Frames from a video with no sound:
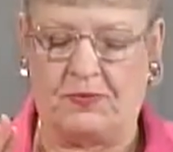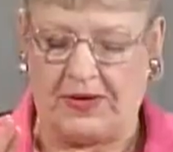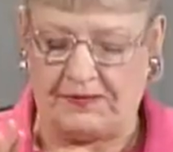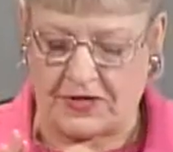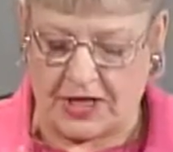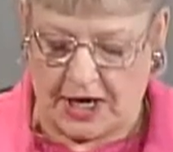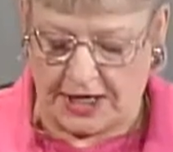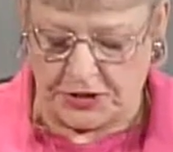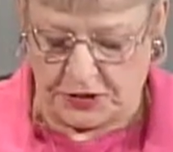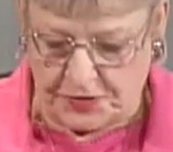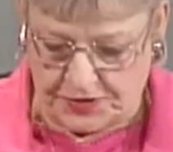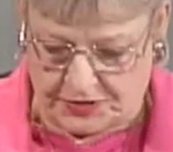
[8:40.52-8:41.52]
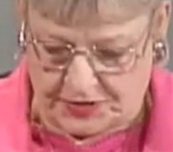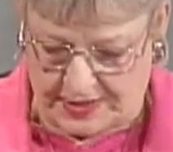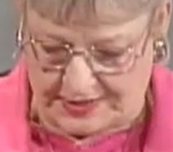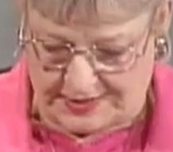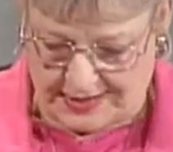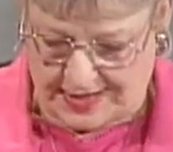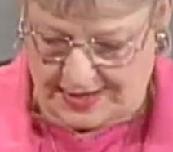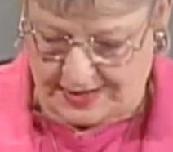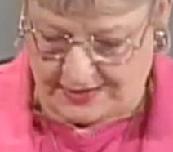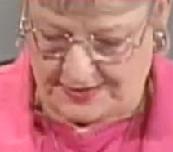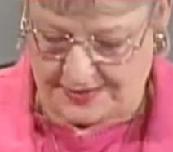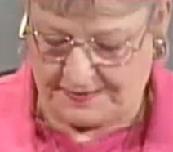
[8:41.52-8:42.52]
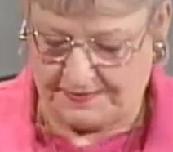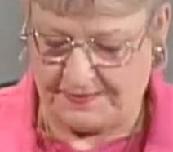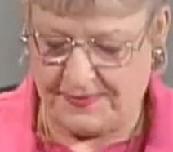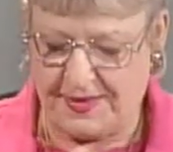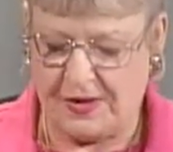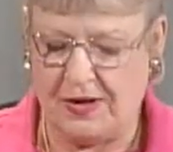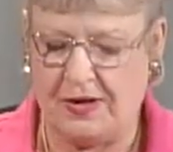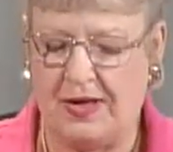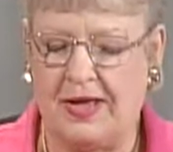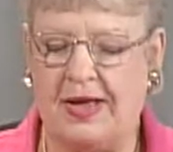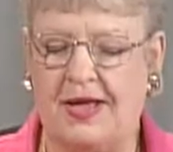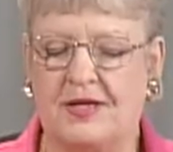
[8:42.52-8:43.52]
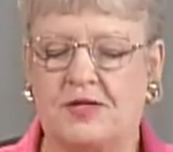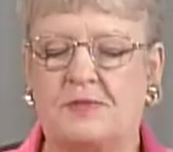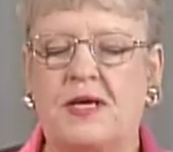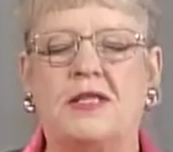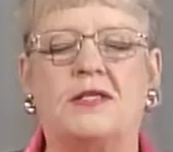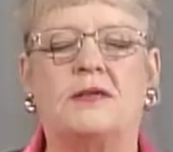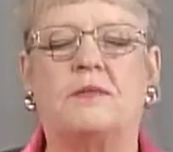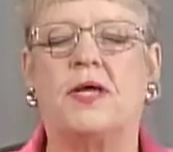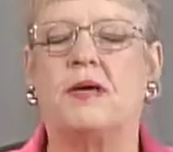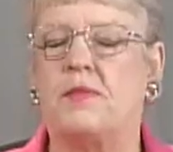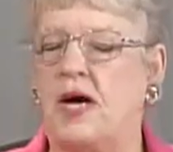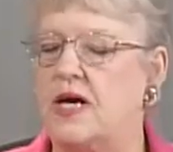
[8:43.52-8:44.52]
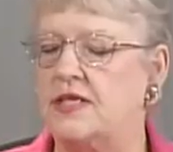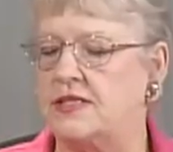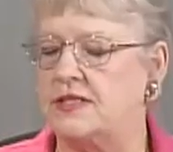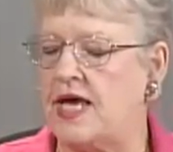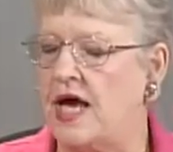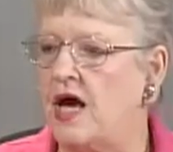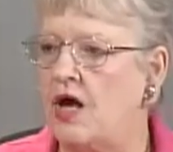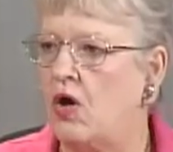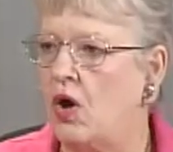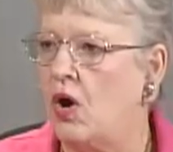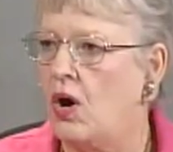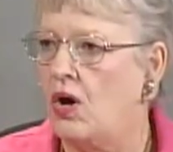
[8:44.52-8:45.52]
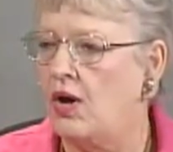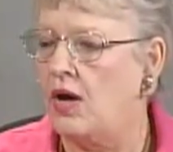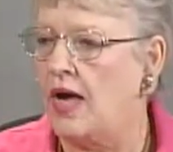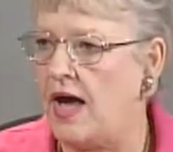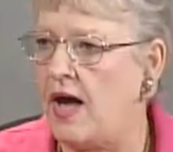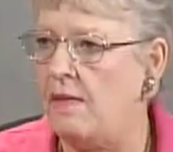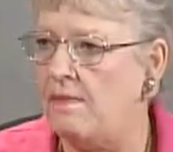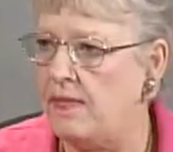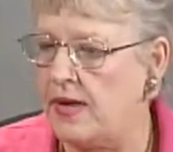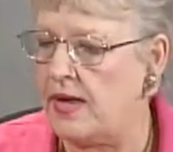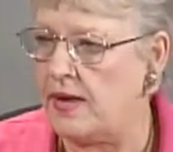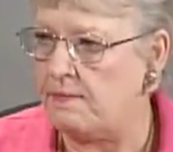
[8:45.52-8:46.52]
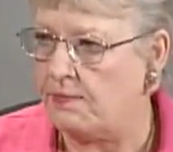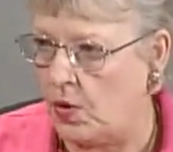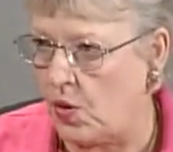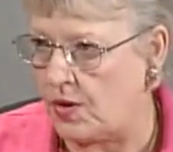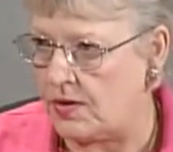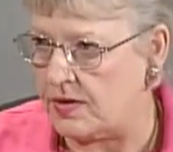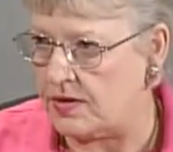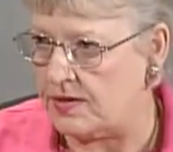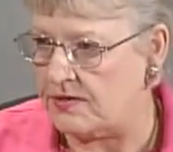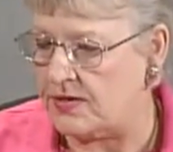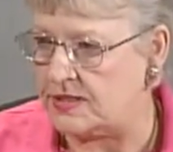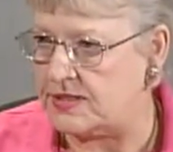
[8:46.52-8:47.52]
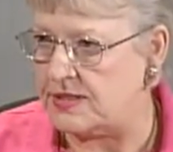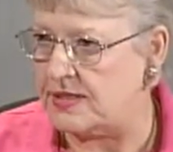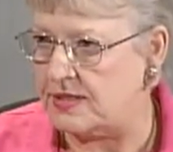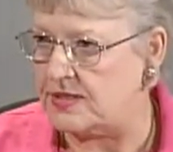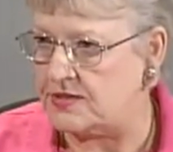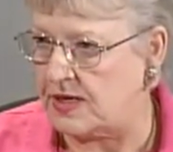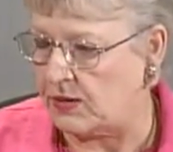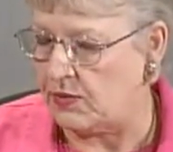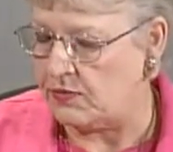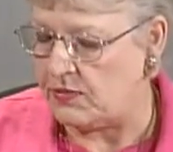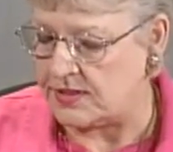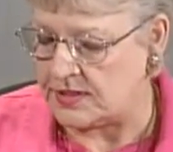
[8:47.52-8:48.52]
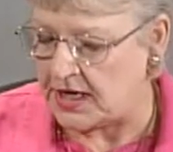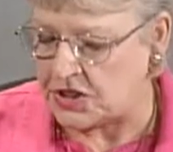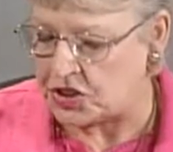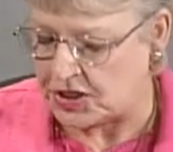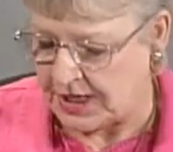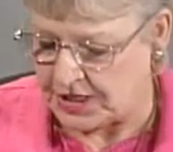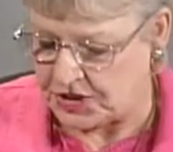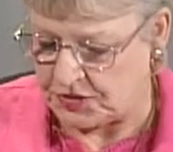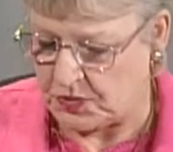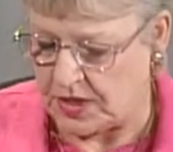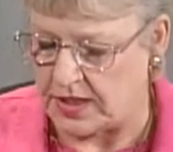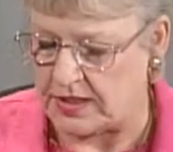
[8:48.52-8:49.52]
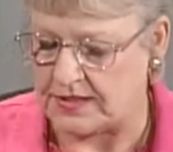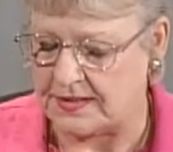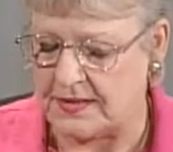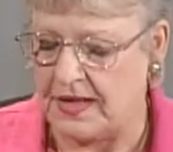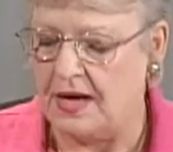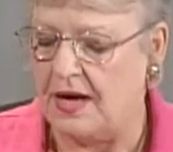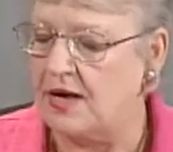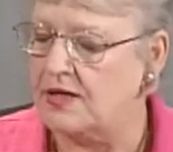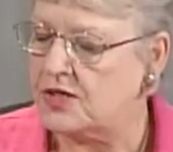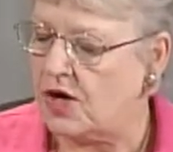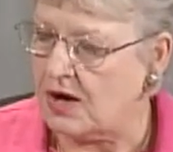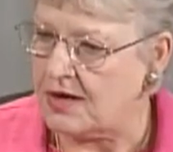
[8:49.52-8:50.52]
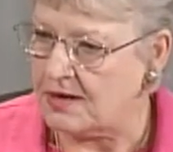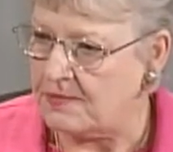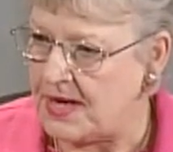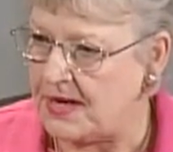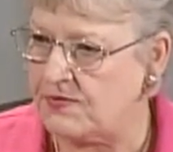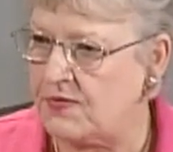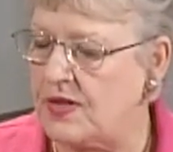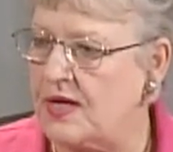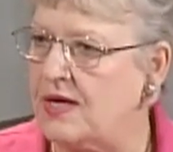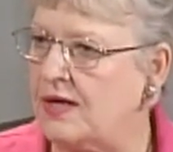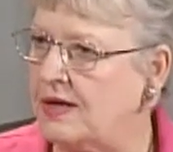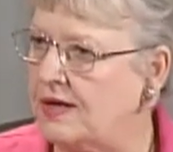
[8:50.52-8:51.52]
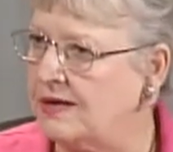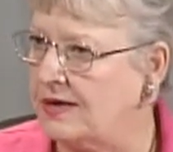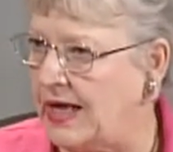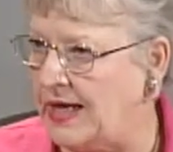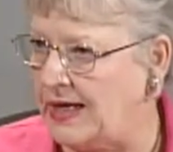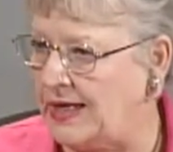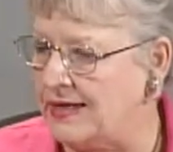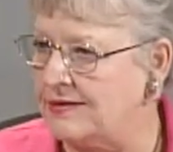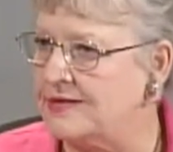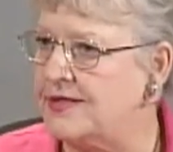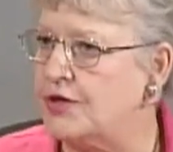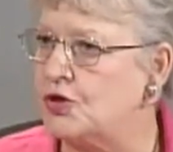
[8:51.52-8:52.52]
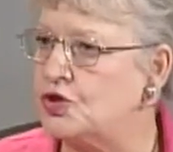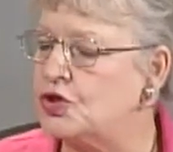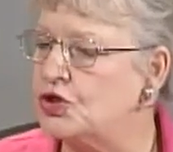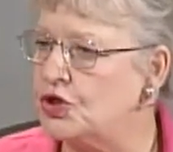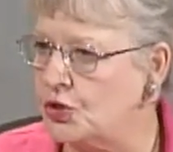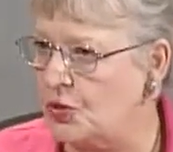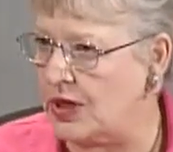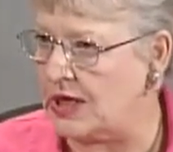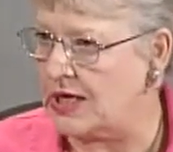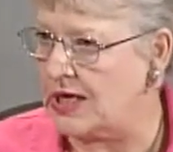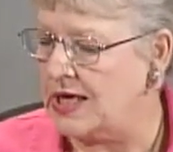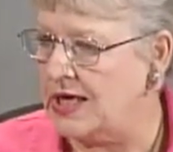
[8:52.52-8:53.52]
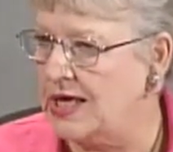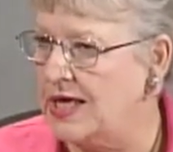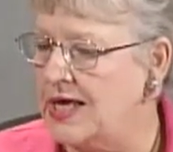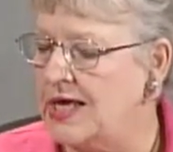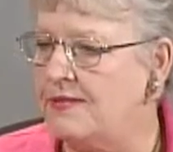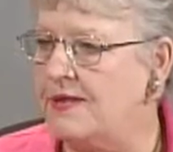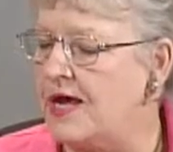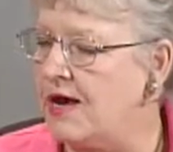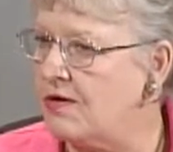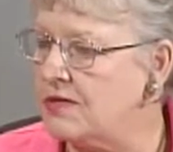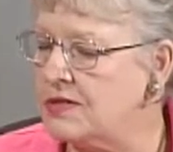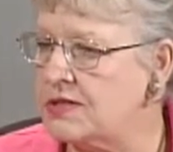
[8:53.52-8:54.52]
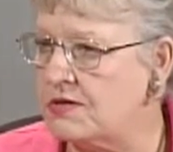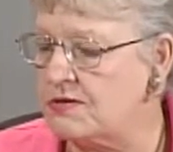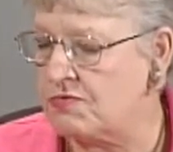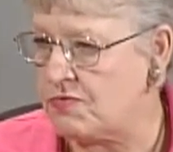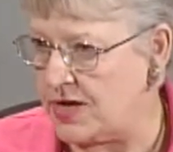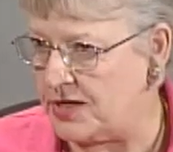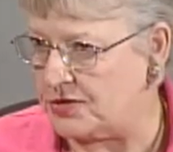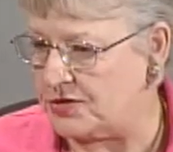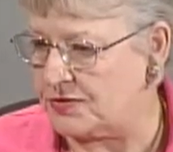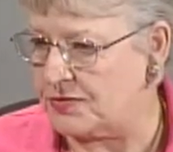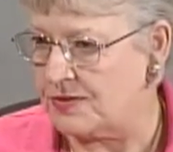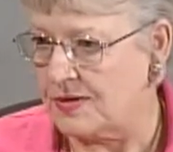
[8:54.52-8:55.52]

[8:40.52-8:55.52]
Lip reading: we've got to address the case. And to me, this epitomizes how important this legislation was. Talk about the illegal aliens that are suing the Arizona rancher